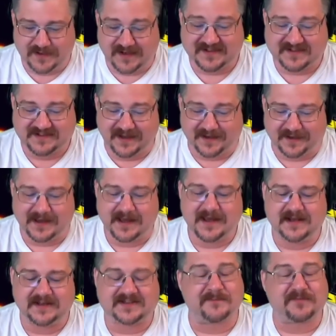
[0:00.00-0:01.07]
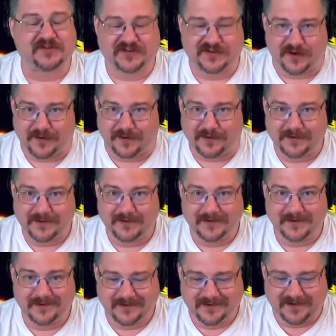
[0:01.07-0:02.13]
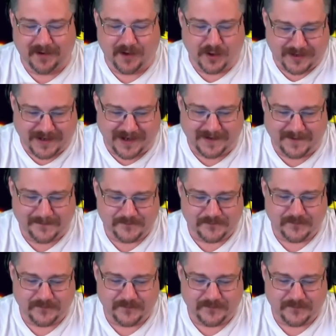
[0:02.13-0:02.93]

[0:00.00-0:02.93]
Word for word: It's silly, it's absurd. Okay?